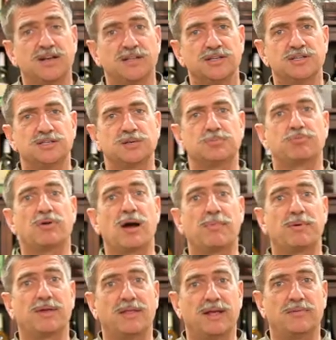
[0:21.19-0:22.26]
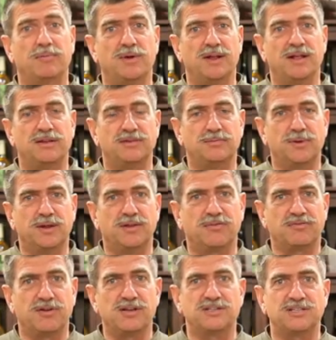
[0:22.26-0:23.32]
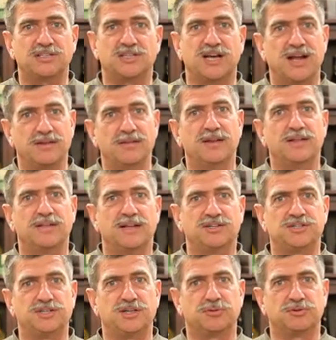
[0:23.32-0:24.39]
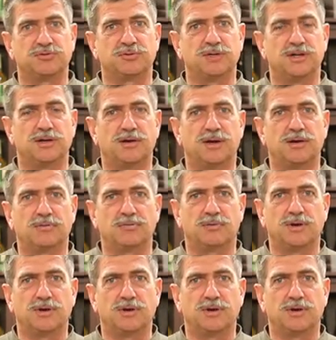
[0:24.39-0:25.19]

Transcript: This is a property that when they when the French decided that Chile was really a, a,